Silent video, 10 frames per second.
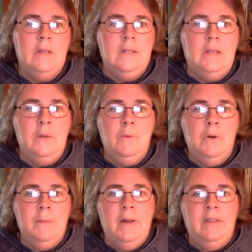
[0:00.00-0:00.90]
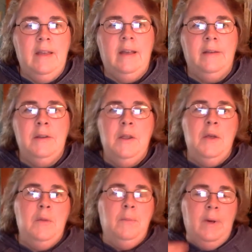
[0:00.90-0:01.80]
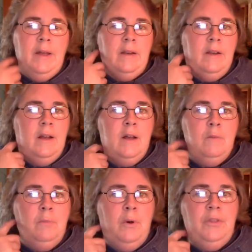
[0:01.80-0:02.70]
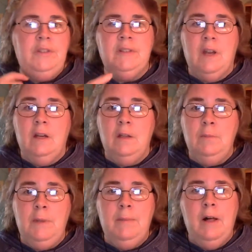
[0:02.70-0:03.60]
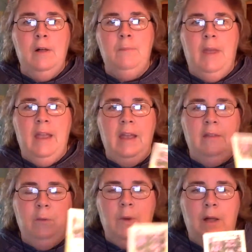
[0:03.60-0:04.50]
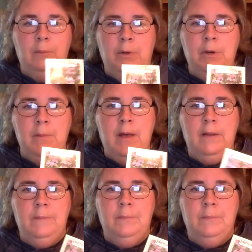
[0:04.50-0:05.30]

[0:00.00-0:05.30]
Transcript: tell you more about that. But both the scarlet bee balm and the wild bergamot